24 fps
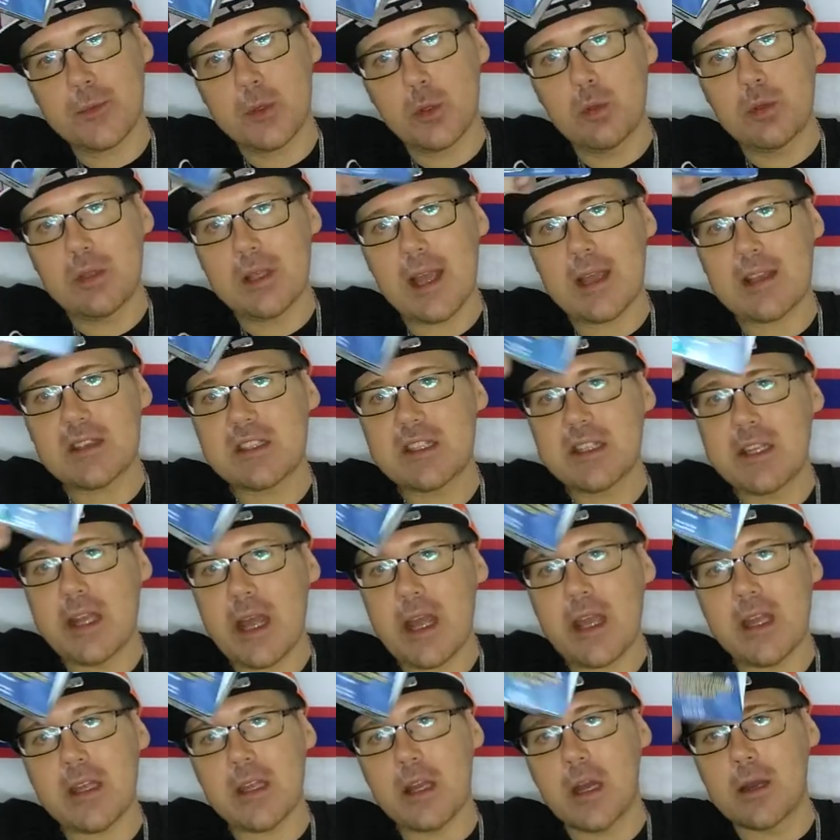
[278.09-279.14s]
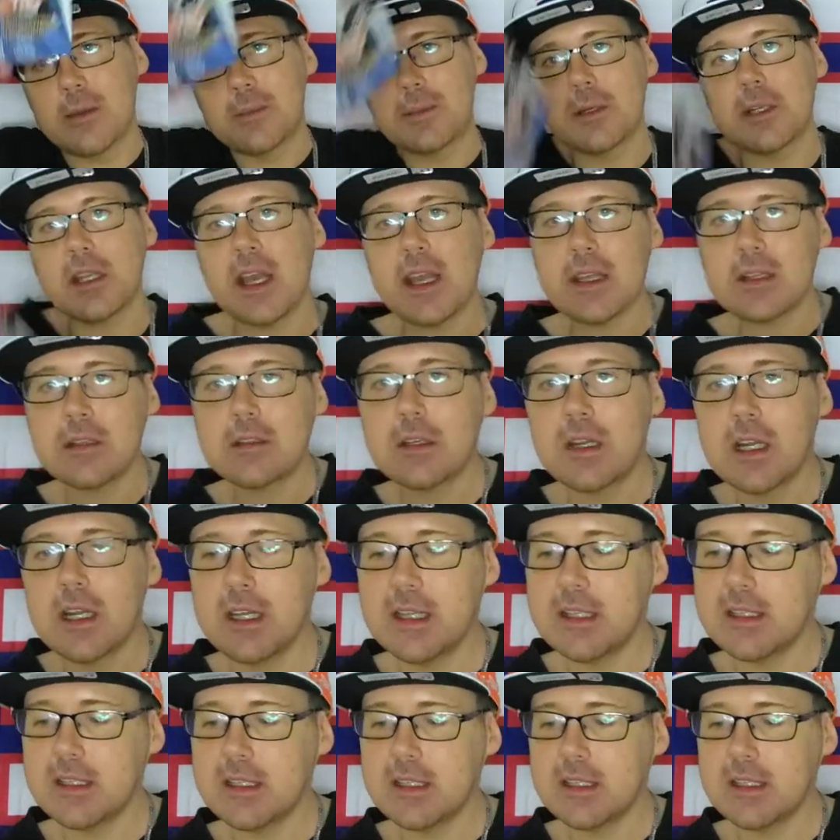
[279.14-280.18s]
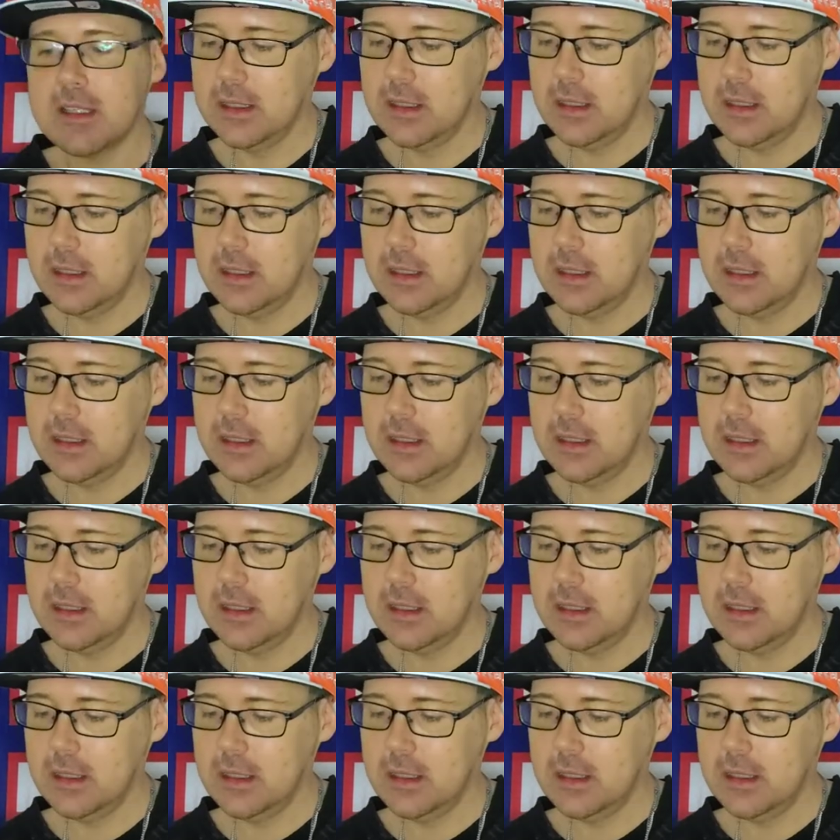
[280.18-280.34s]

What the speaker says: 2008 Upper Deck Threads.